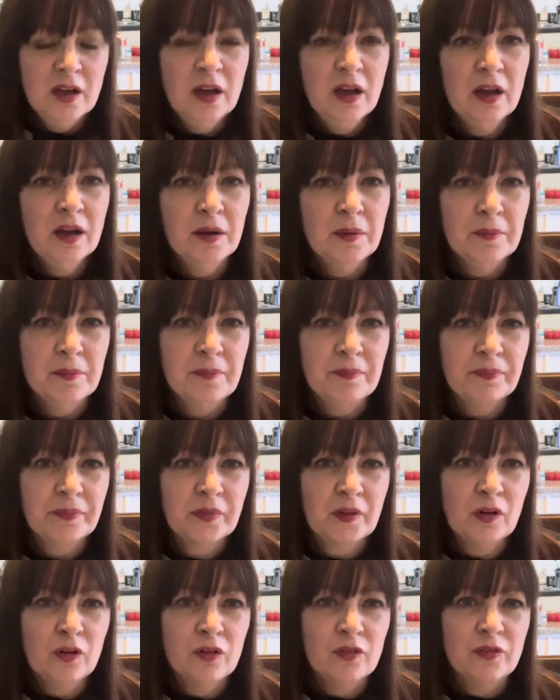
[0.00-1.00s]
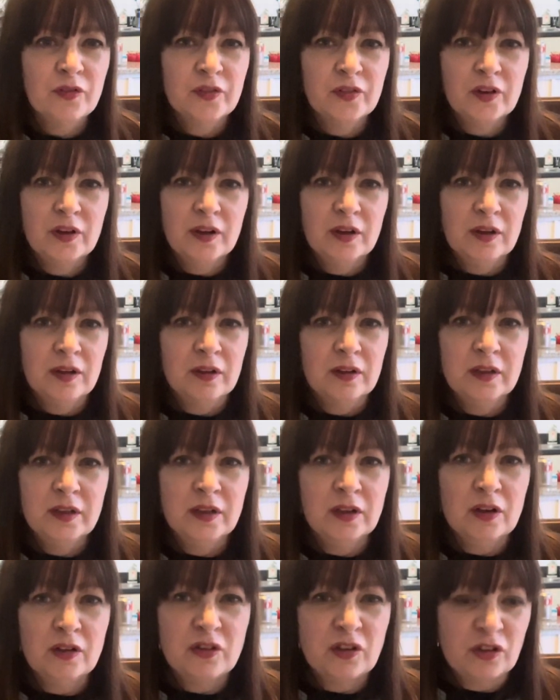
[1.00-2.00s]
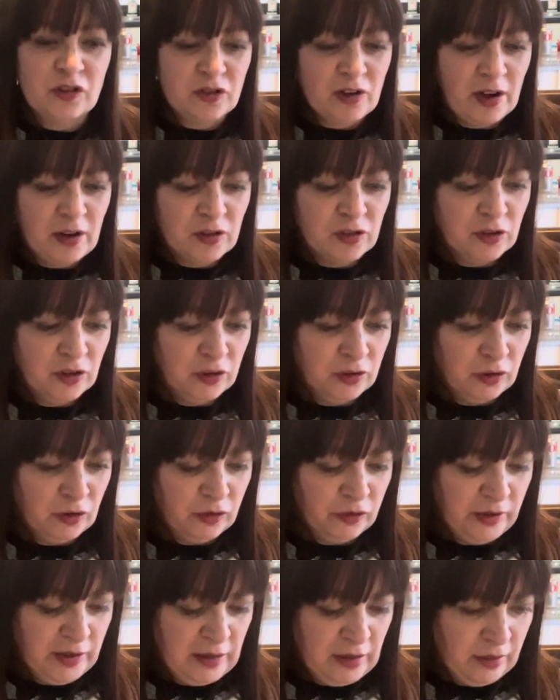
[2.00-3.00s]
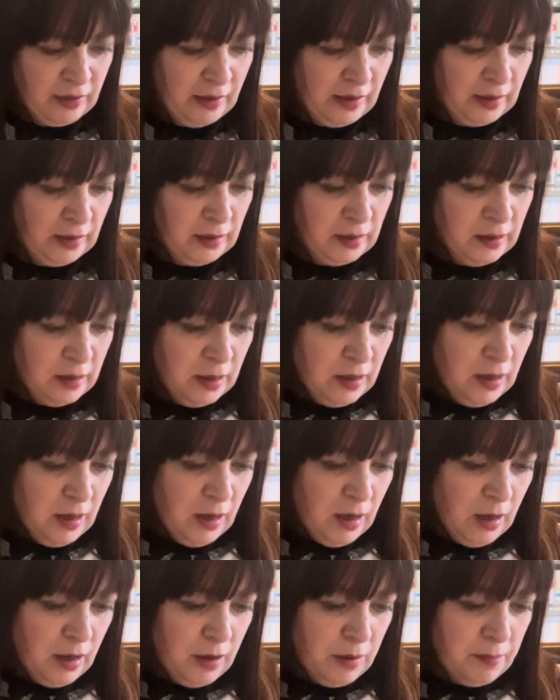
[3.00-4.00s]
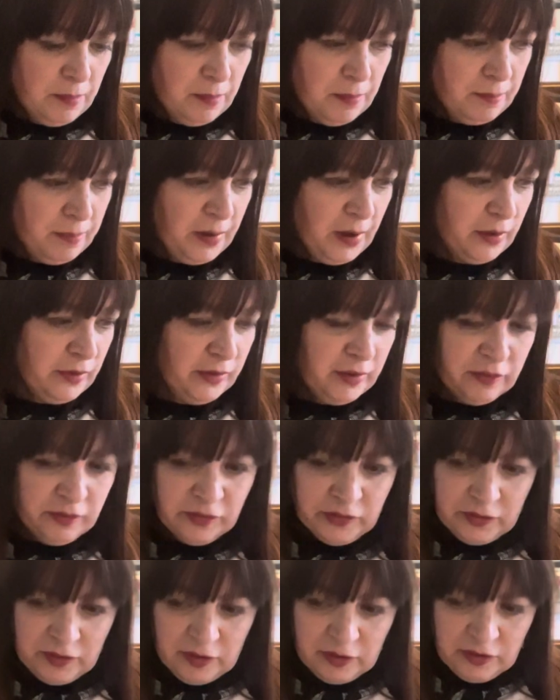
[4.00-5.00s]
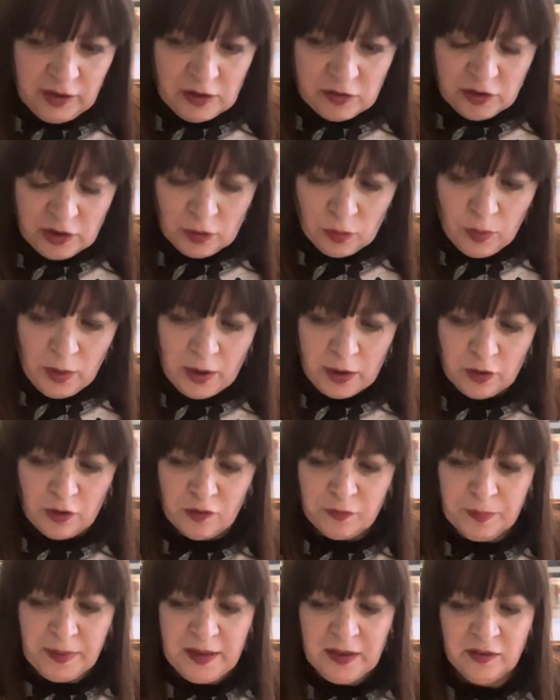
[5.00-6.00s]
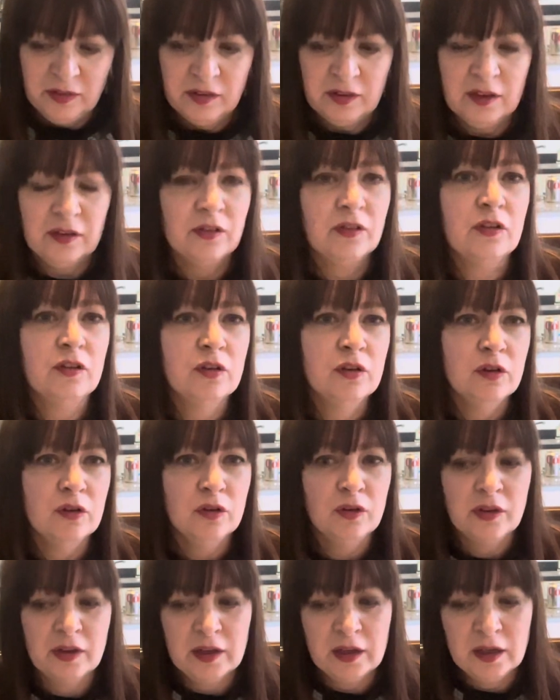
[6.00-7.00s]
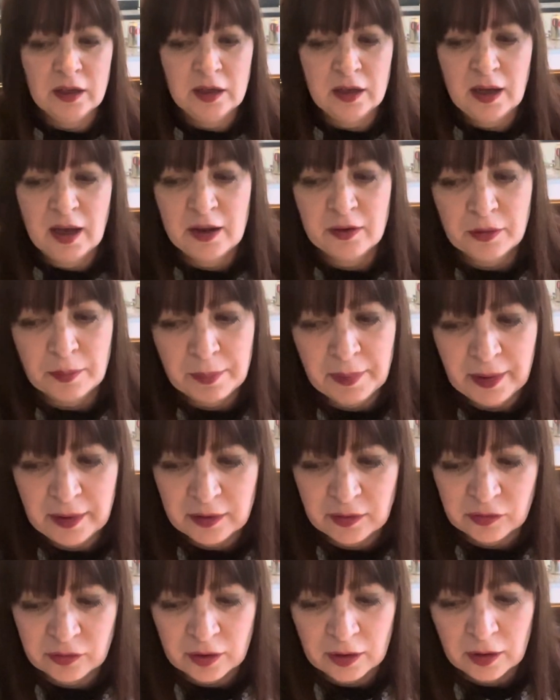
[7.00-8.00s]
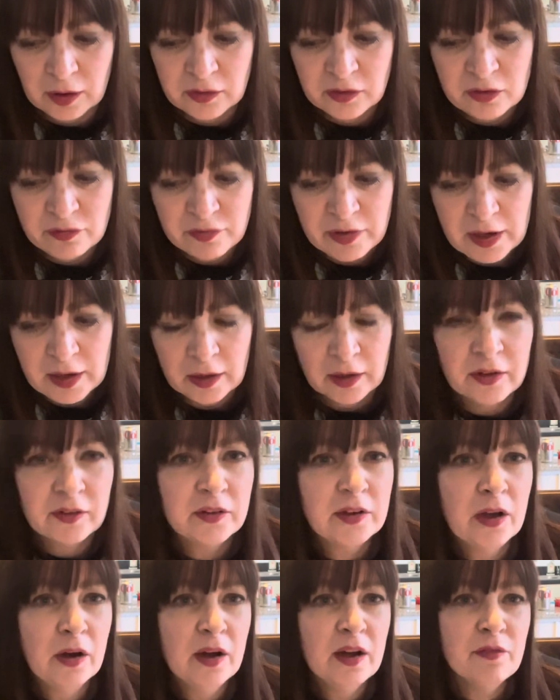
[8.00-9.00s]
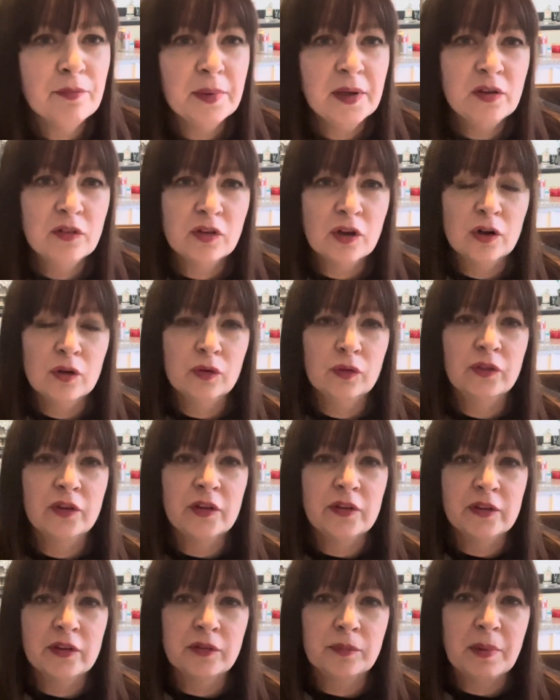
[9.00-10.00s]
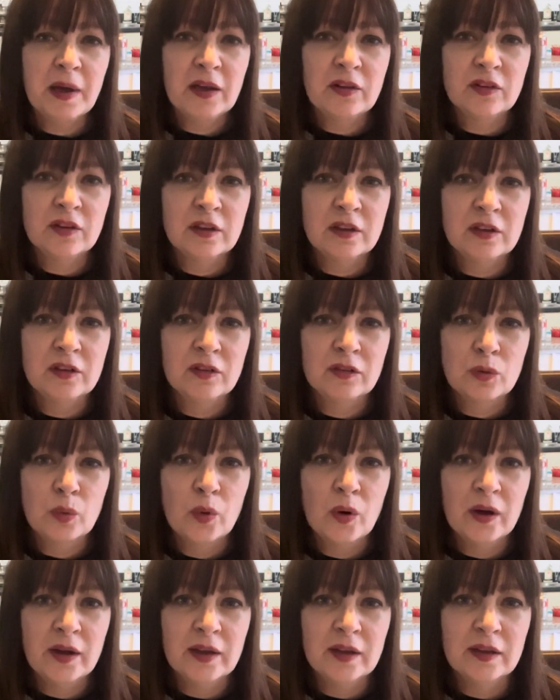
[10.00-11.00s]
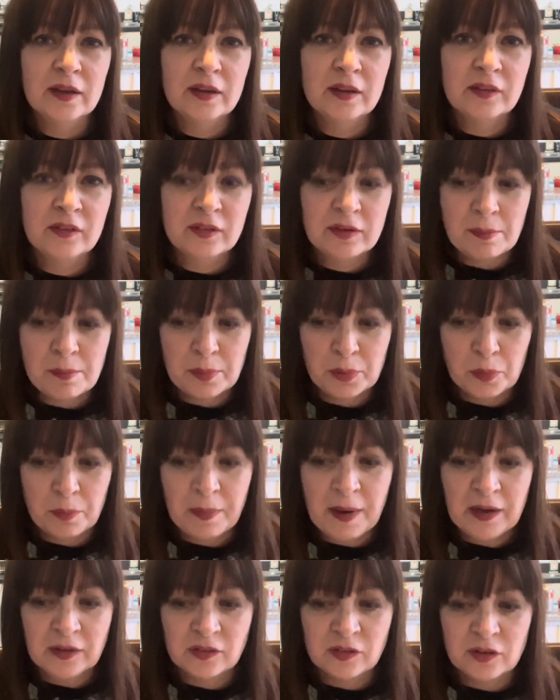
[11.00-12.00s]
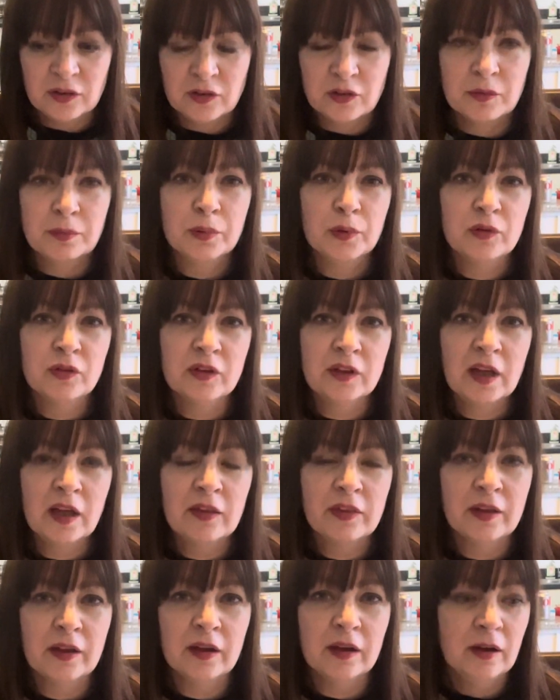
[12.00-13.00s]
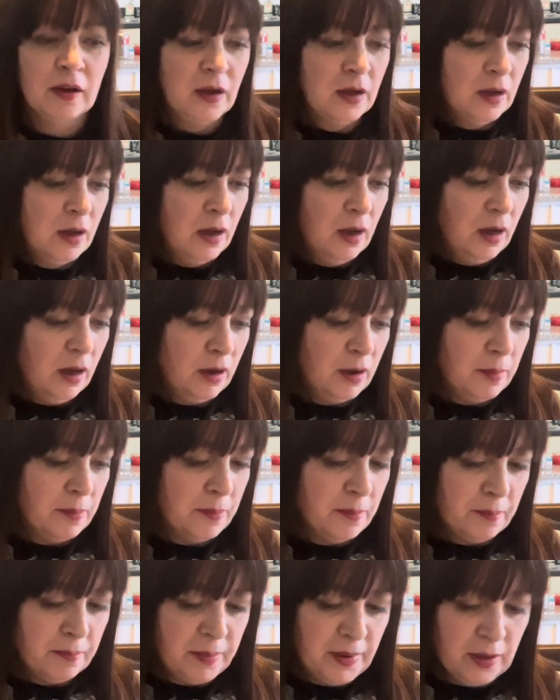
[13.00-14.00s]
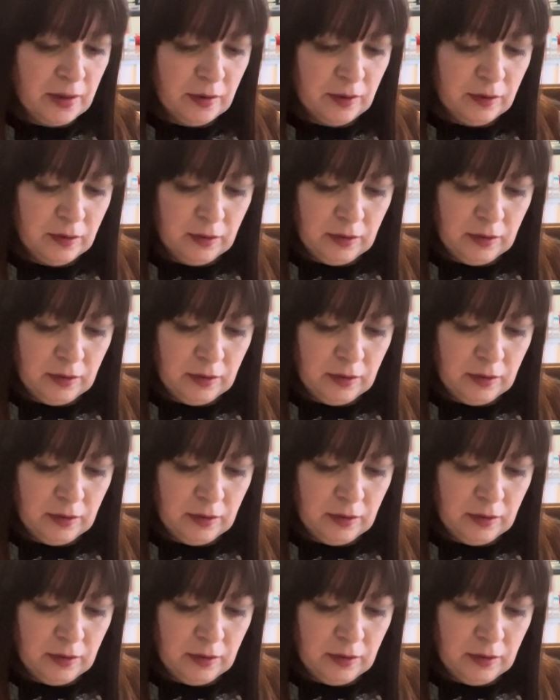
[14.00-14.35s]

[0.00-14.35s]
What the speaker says: of you know, distraction or anything. But there's actually quite a lot of pieces to the heather blazer. I didn't realise. Now I have been told that this pattern is quite a simple pattern to put together, but